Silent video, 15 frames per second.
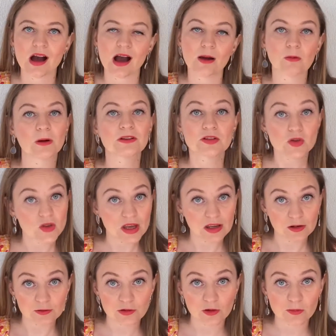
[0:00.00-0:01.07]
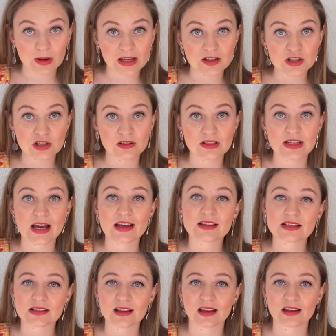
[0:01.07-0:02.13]
I went to the information
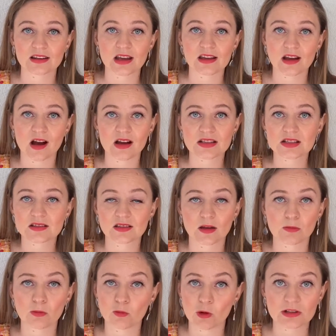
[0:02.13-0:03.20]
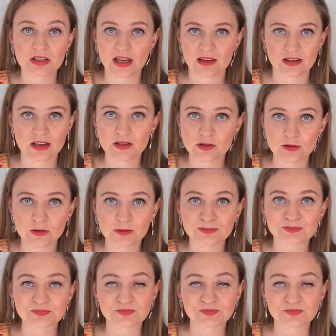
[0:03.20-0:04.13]
desk and I asked them, what can I do?